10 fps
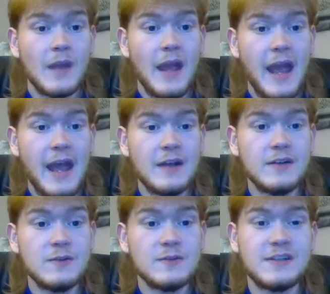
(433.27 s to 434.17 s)

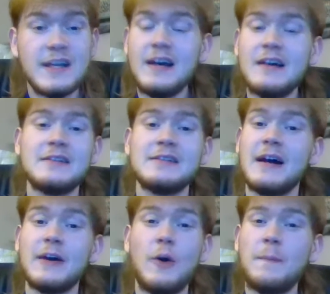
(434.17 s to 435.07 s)
Anuzita,
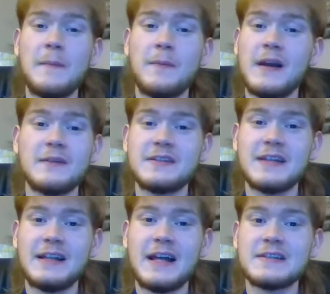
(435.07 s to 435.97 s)
I hope I'm pronouncing
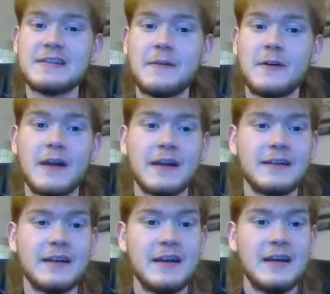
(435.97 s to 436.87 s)
that last name
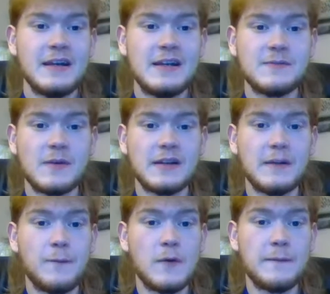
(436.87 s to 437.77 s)
correctly. He's running the
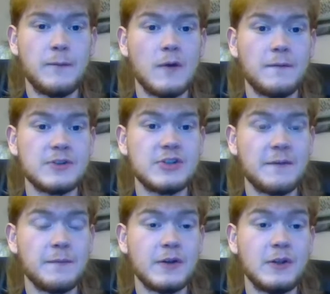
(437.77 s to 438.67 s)
44 for
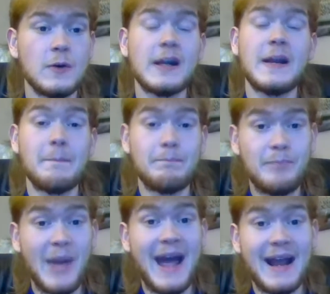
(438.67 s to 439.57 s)
Jeff McClure in a
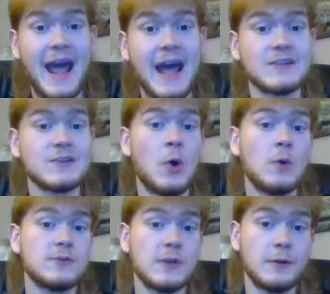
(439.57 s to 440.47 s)
badass
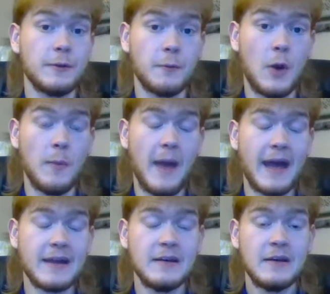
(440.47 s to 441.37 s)
Cole Trickle
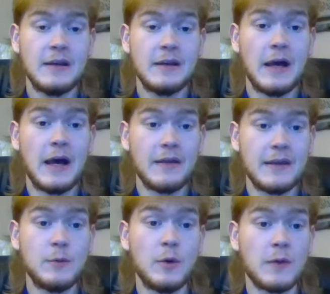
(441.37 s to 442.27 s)
throwback.
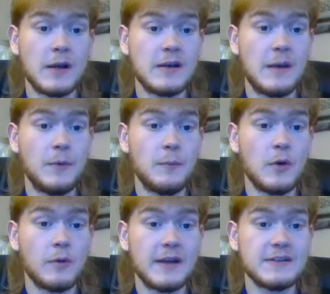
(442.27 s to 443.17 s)
He will run a couple
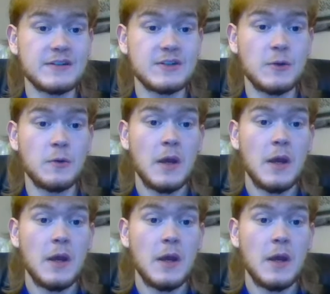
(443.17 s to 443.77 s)
more races, too.